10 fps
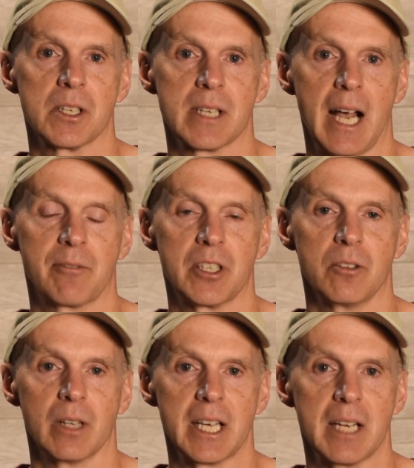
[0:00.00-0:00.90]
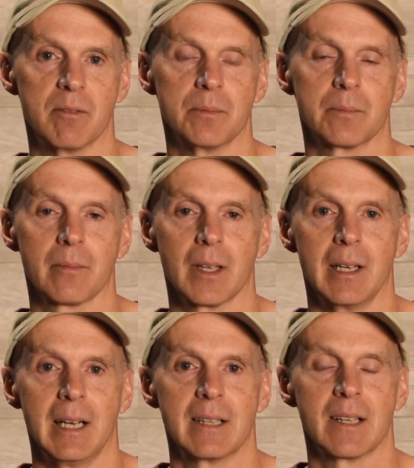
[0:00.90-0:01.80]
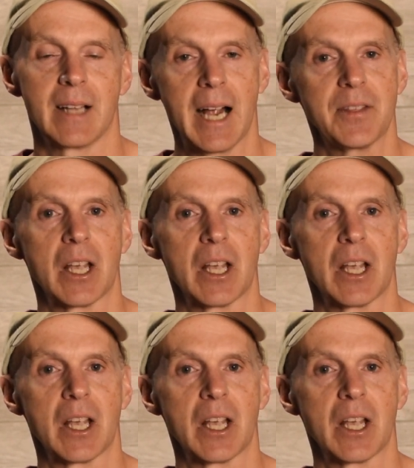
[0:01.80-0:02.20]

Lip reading: is after you leave. The ninth